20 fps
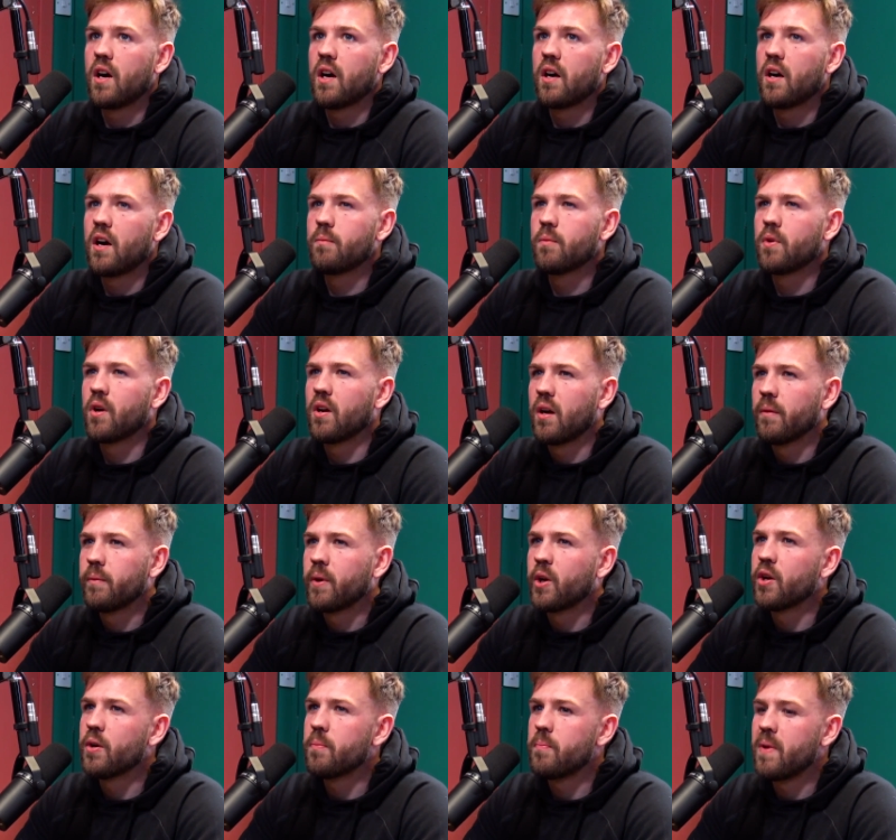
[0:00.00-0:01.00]
I'm I'm
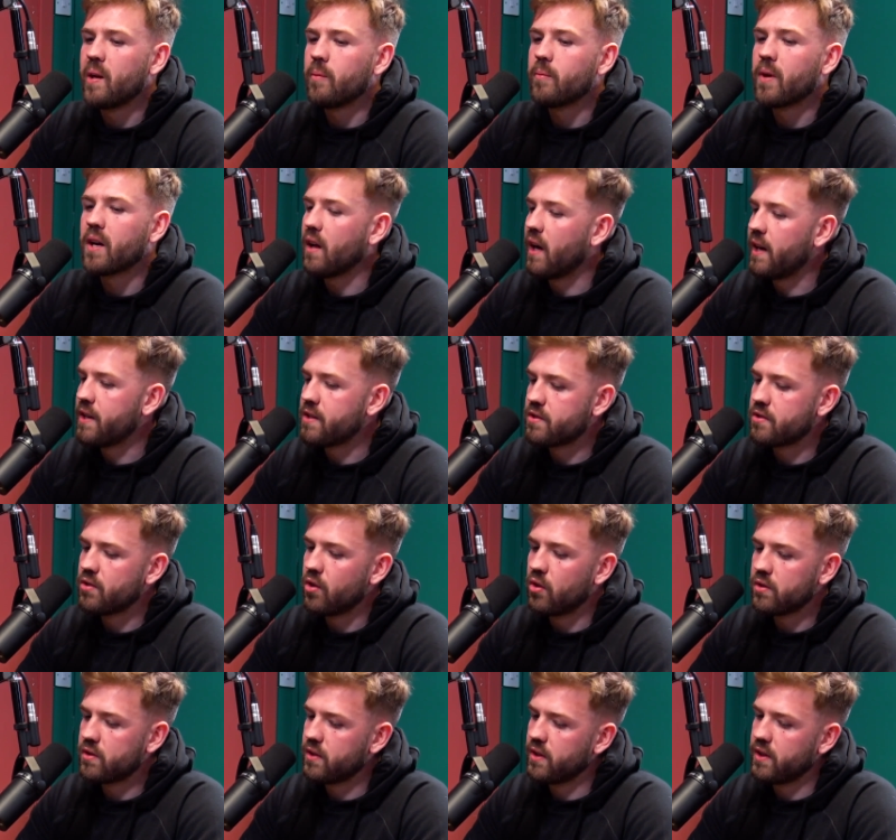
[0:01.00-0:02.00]
gonna make my clients
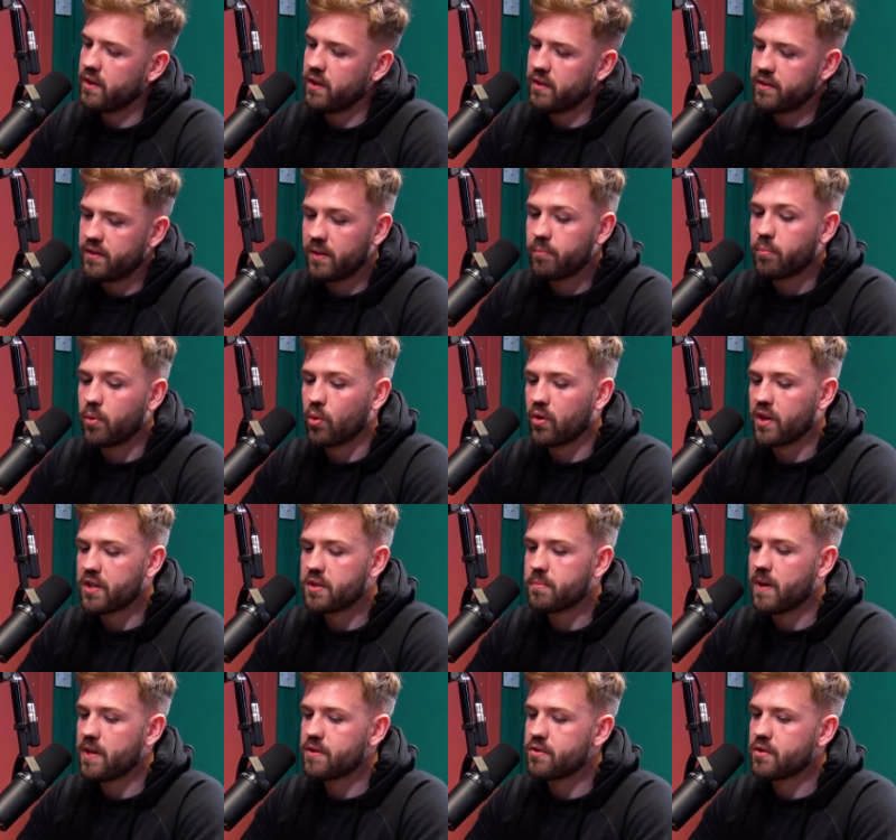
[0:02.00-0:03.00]
not take take progress
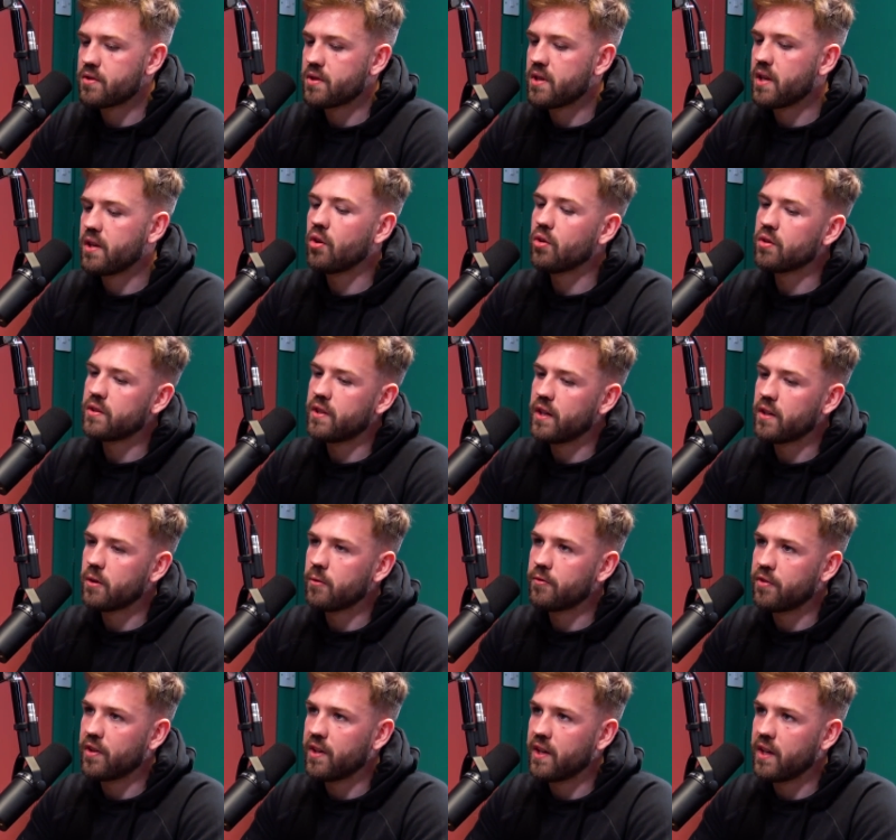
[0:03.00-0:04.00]
pictures and then not take them
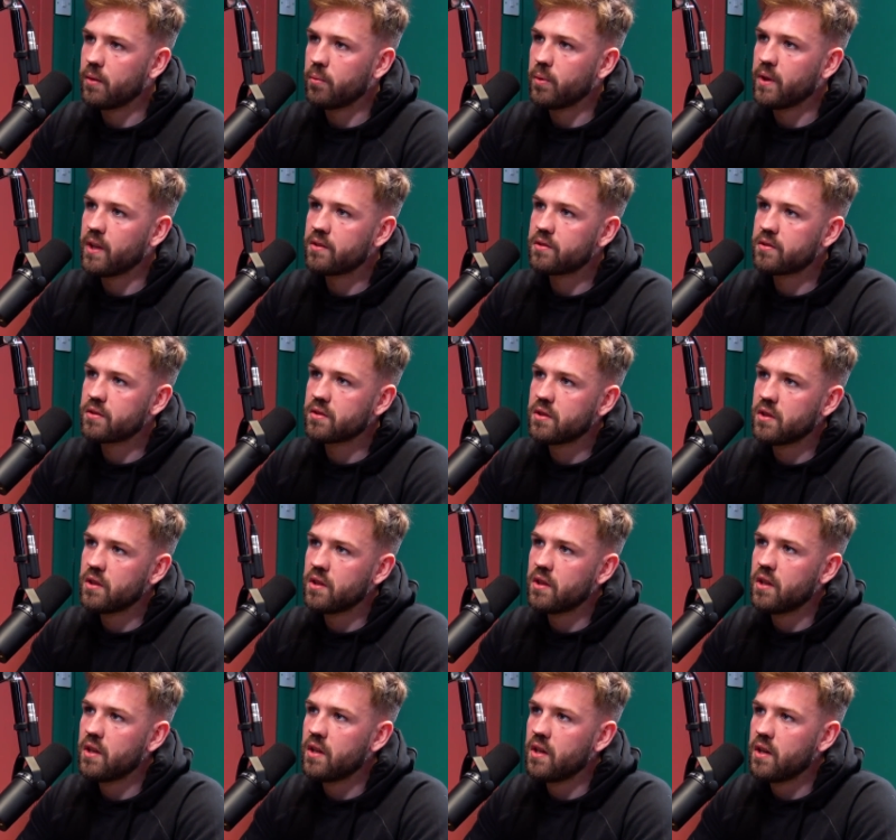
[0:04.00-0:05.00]
for eight weeks
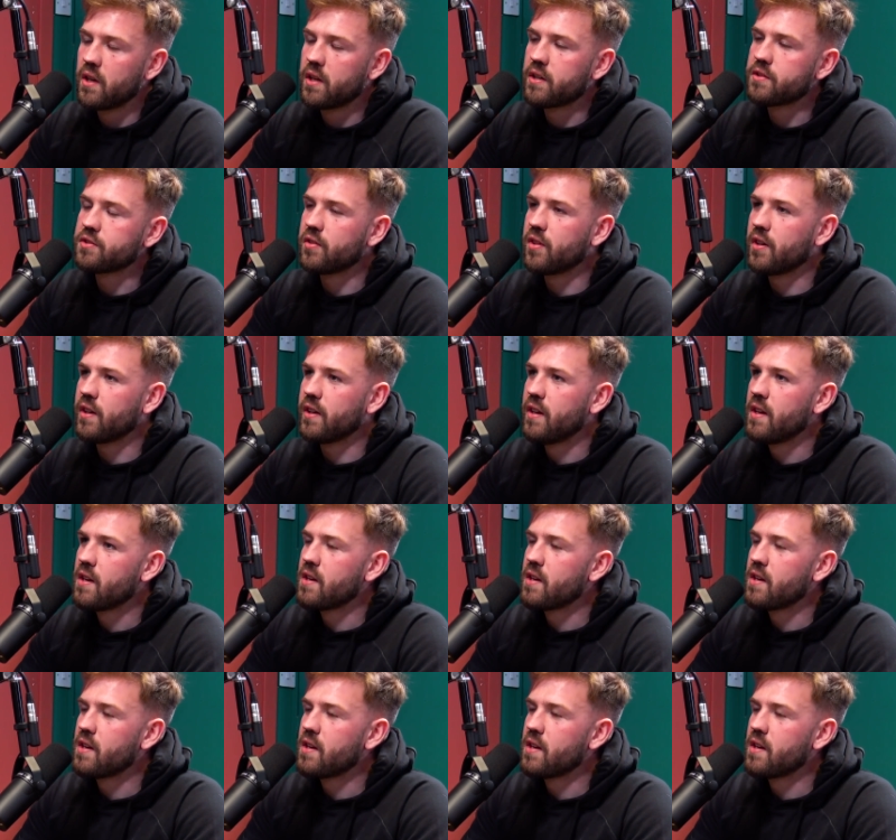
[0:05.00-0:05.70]
because mm.